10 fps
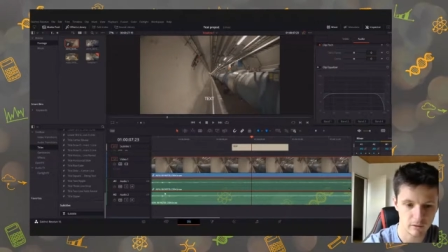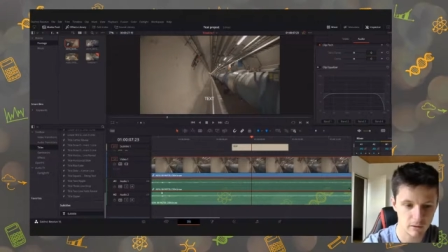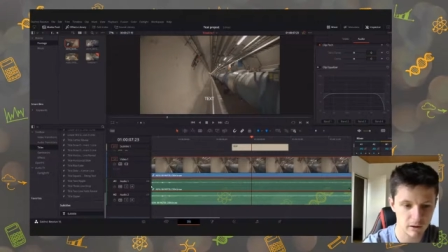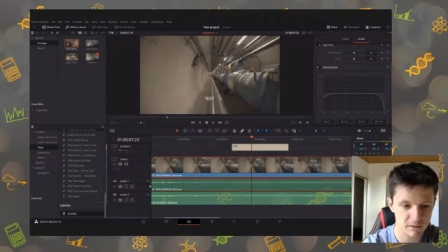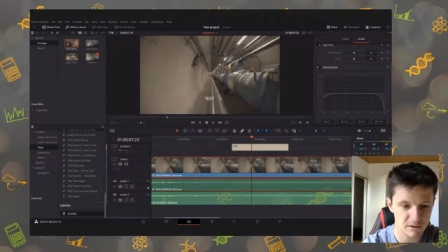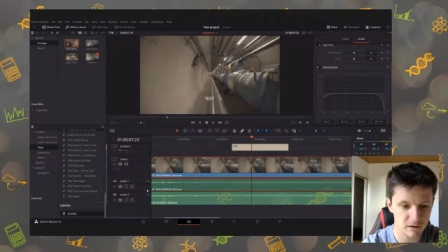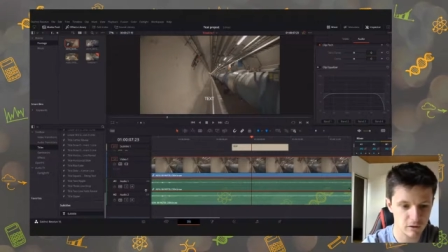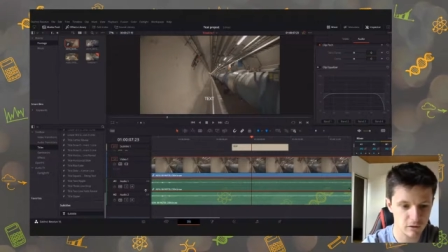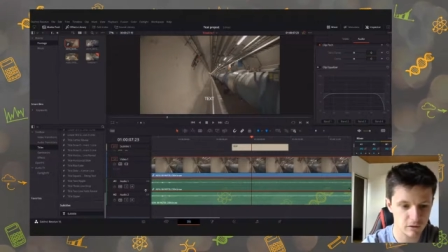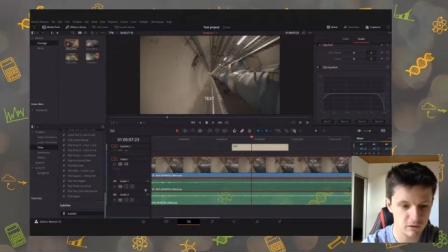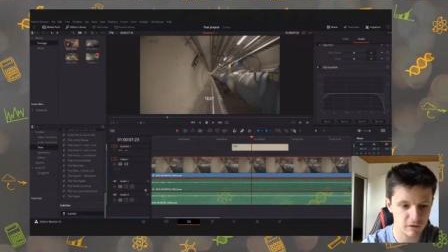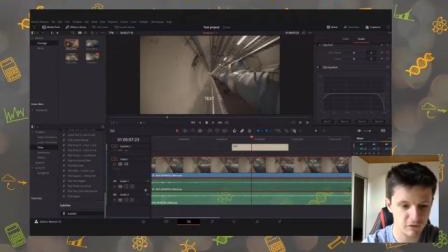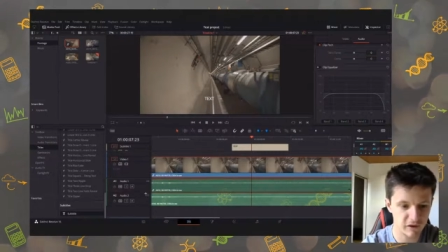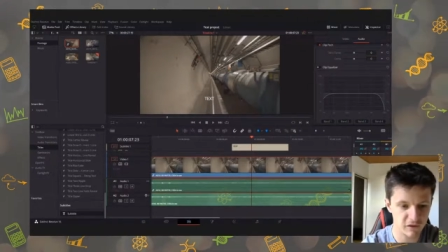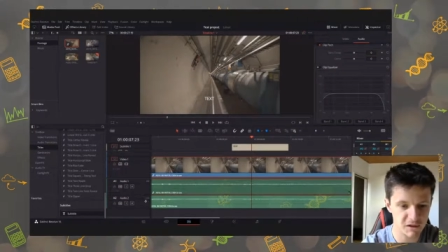closer. You can
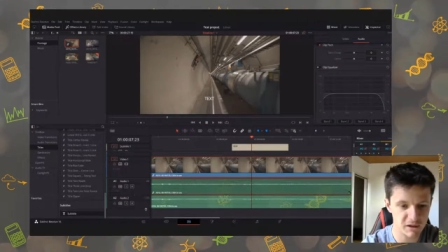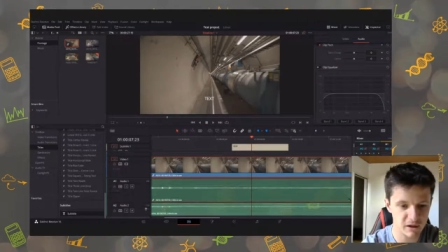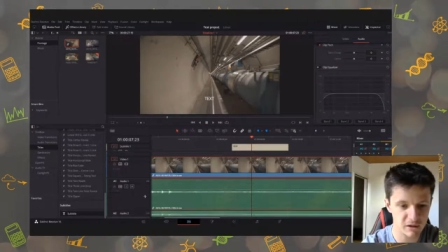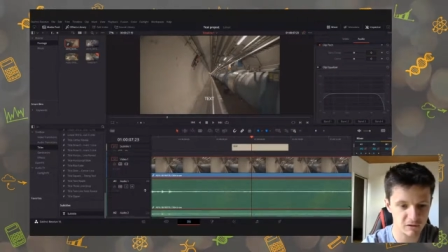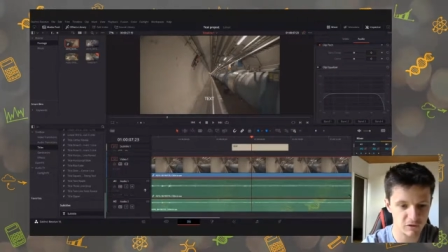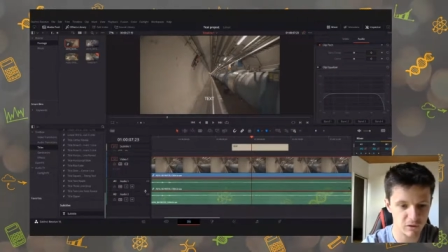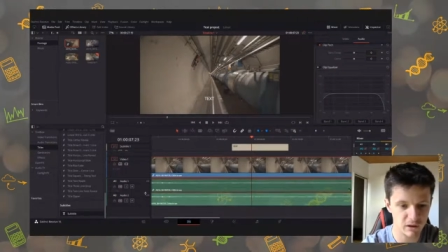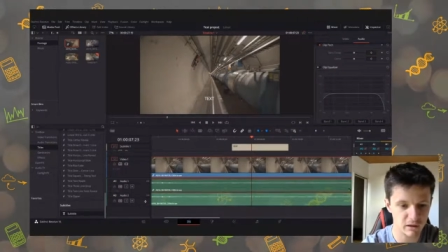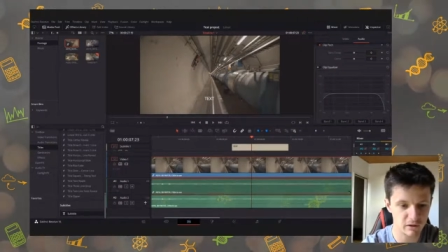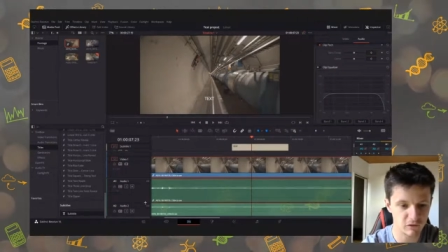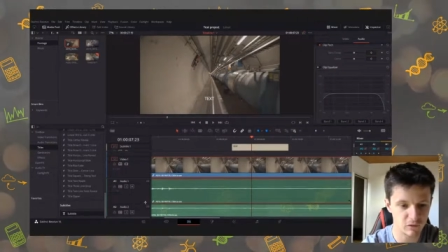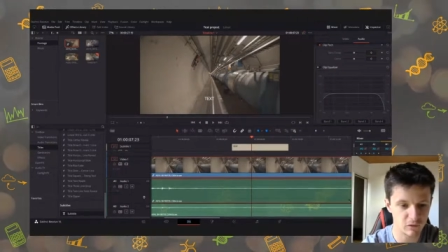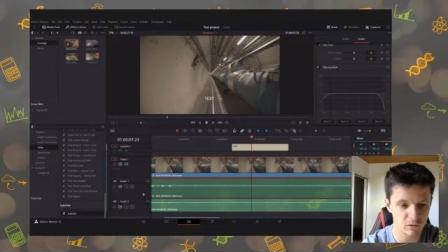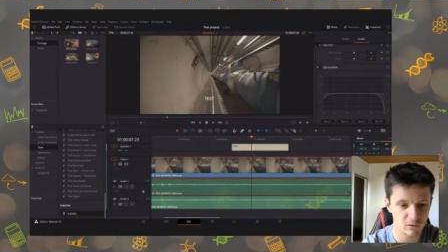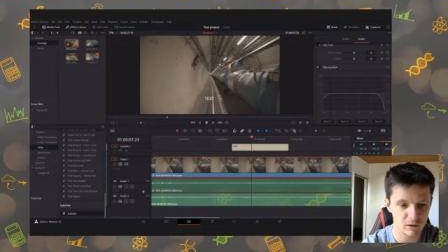affect the size of your, of
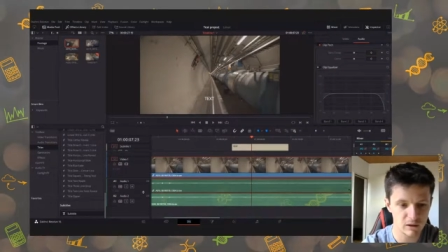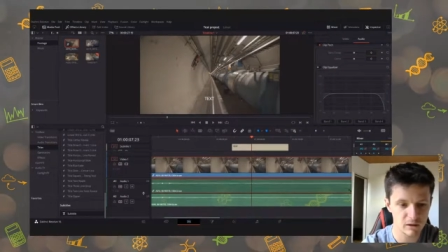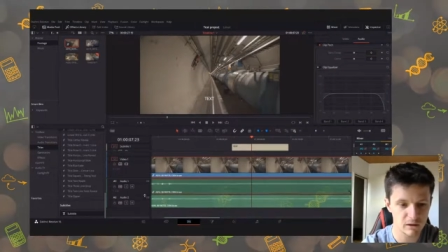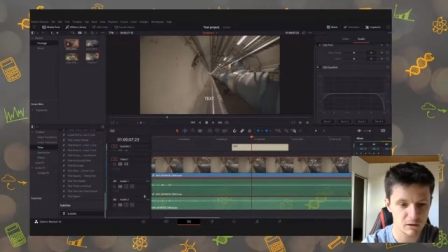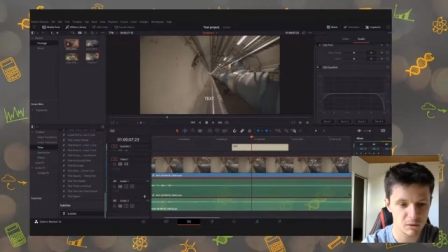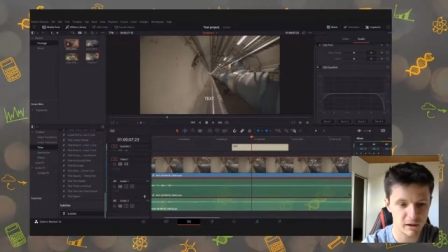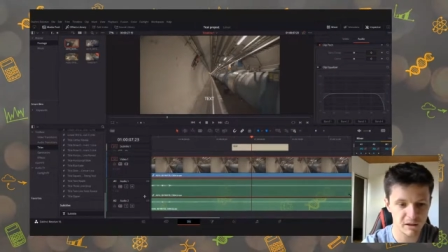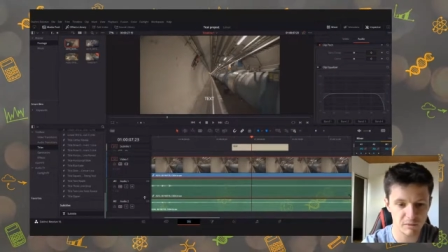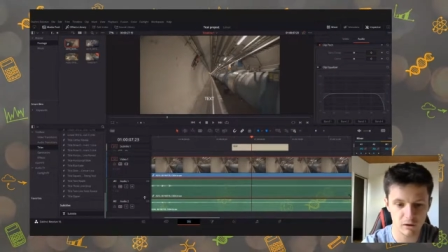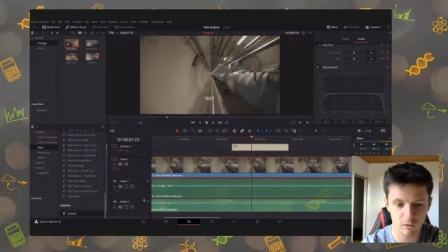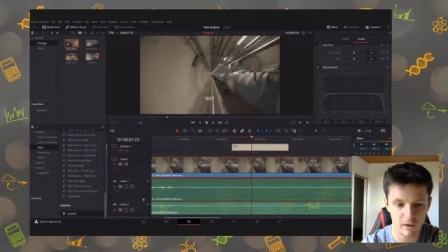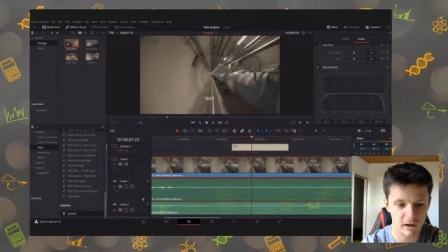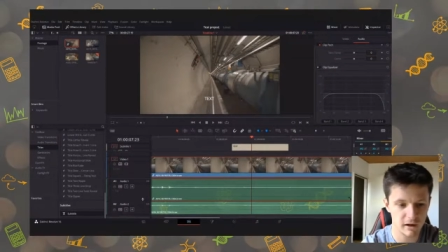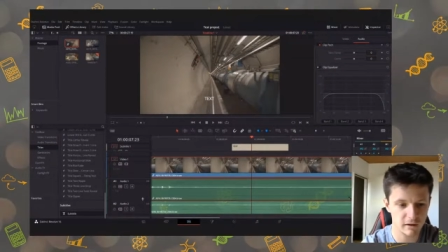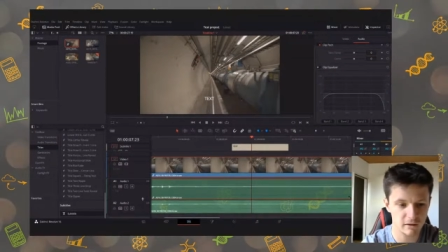your tracks, by the way,
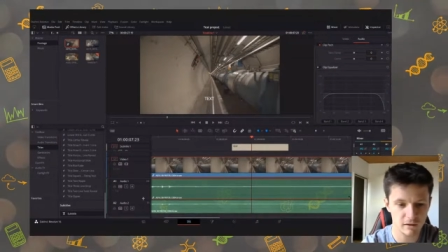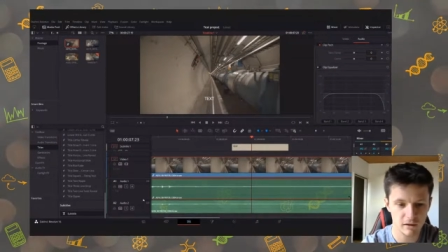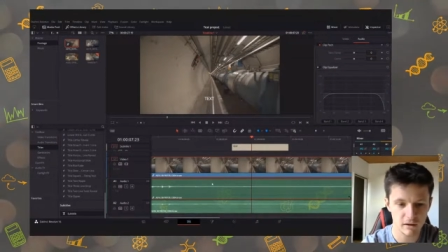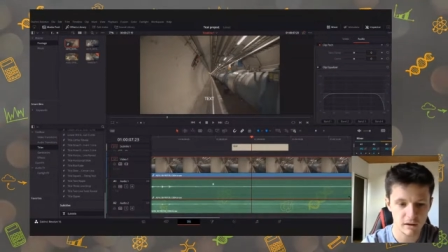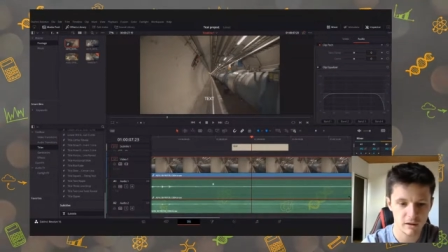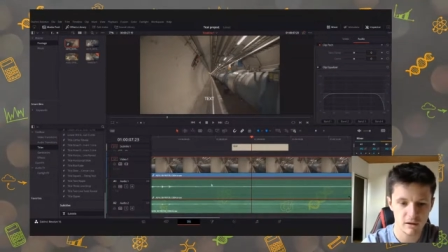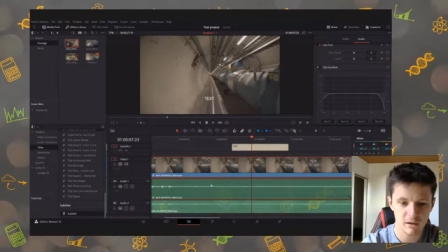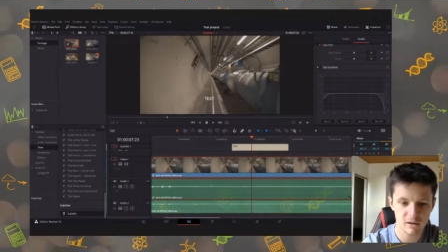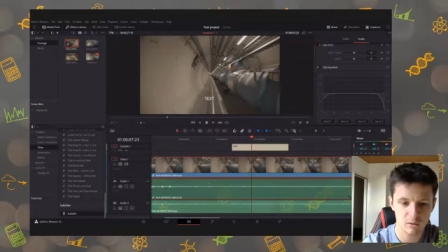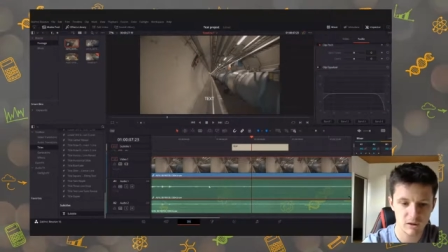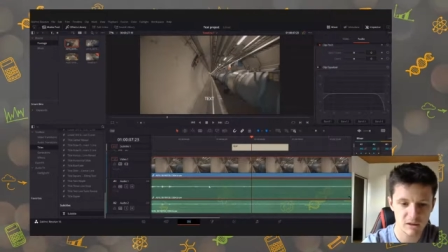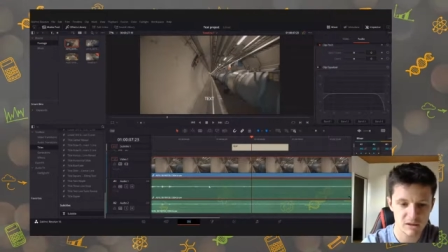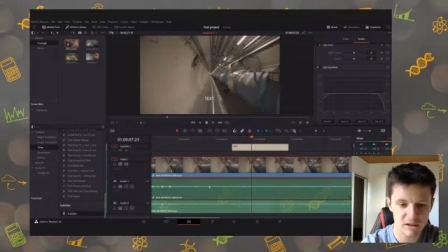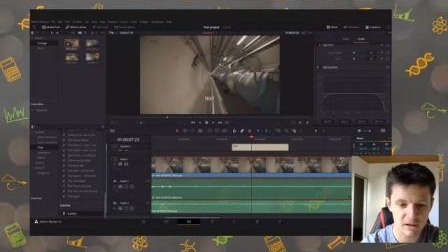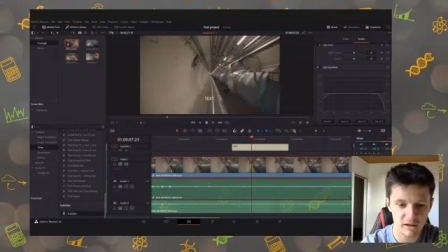here. So we can
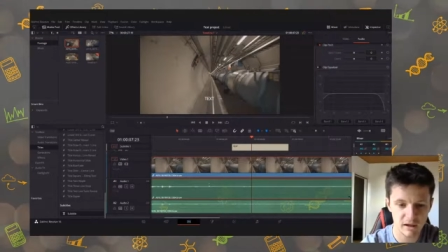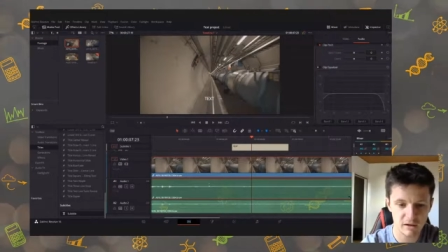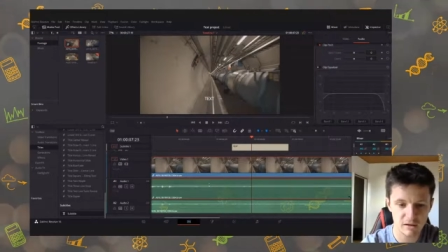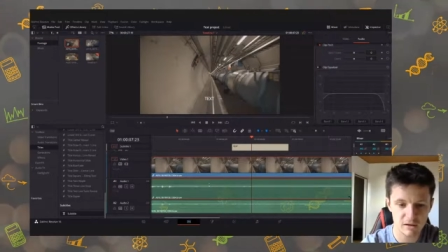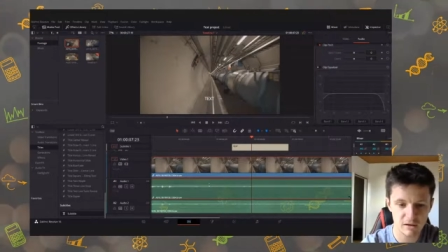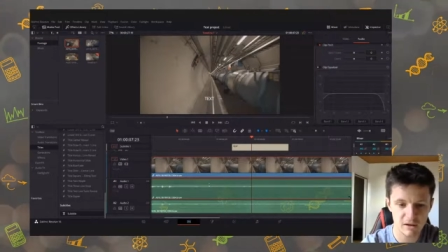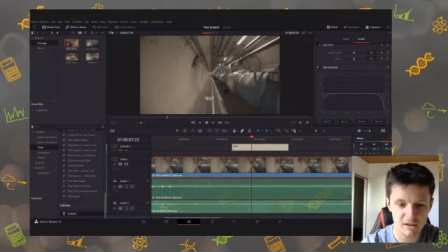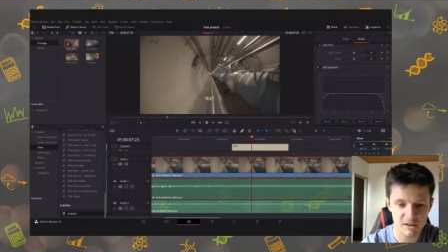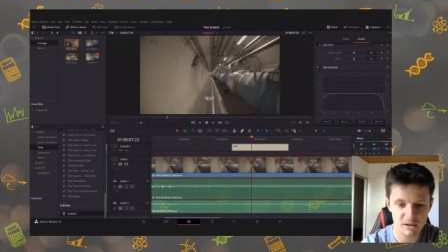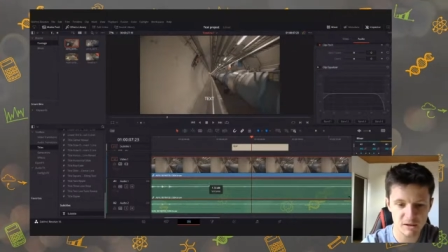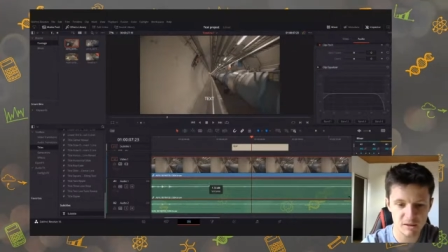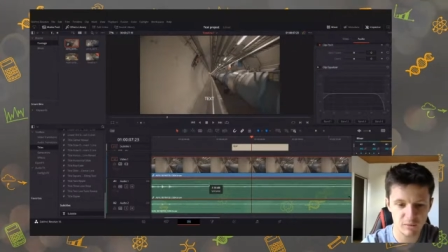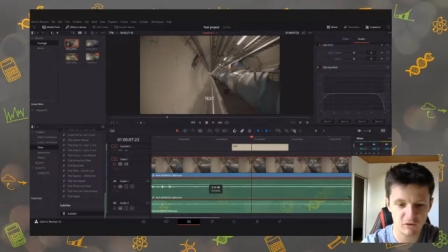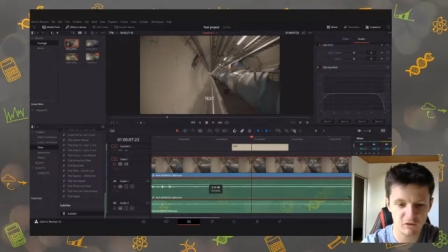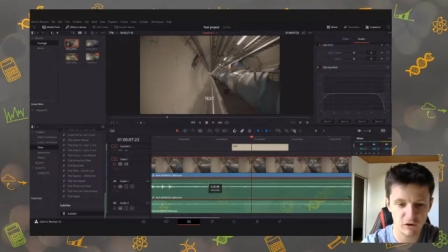see, and this is the
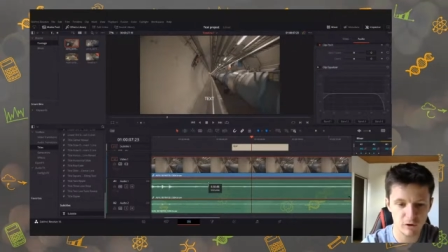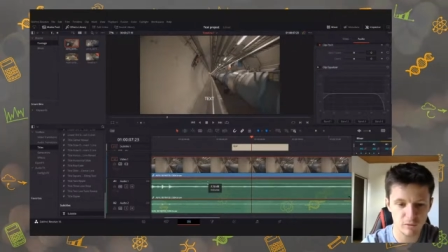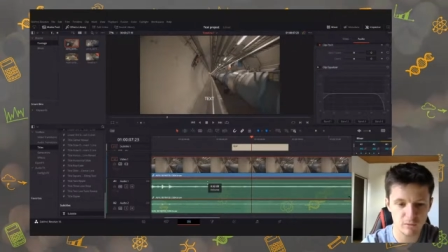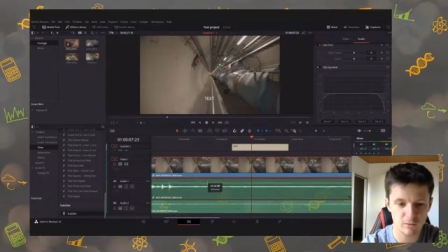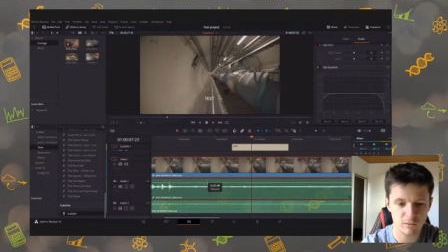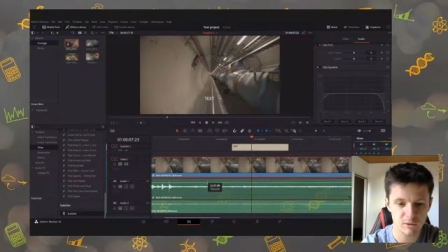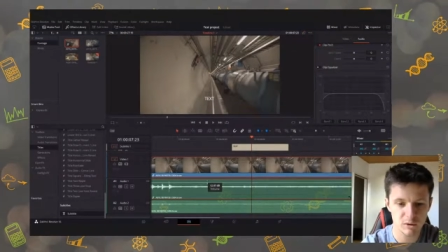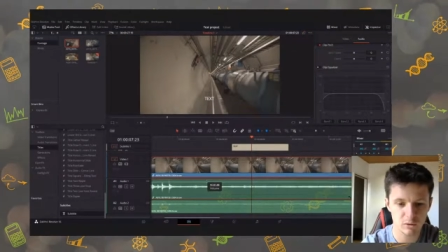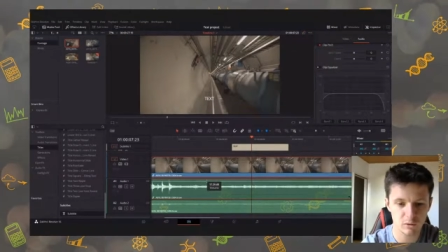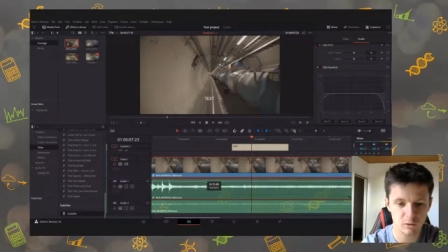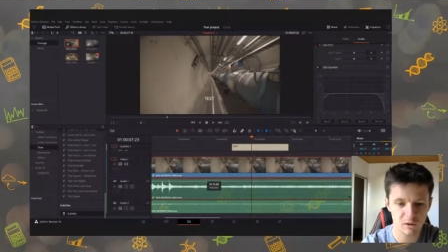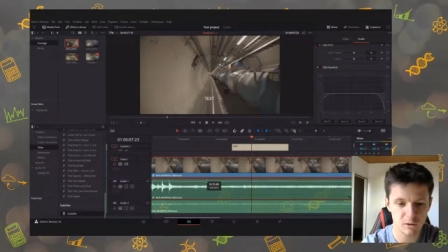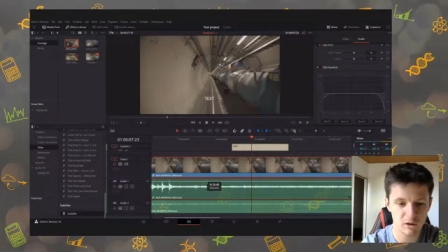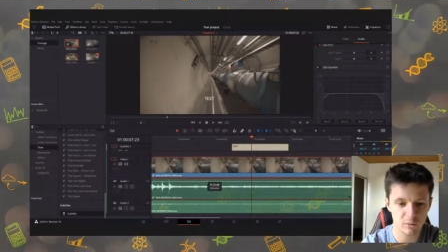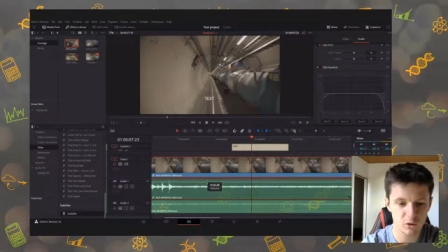simple volume tool, which
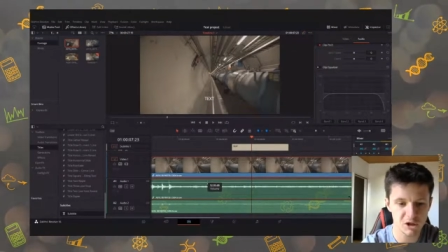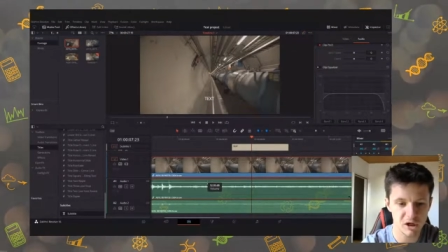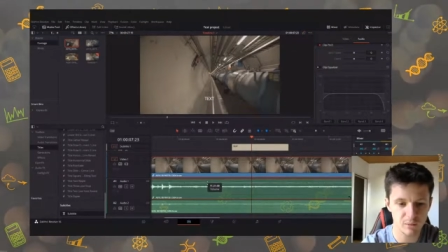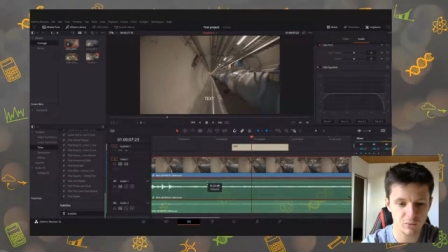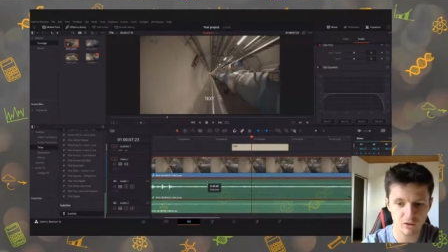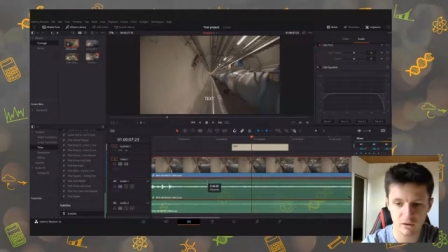we can push up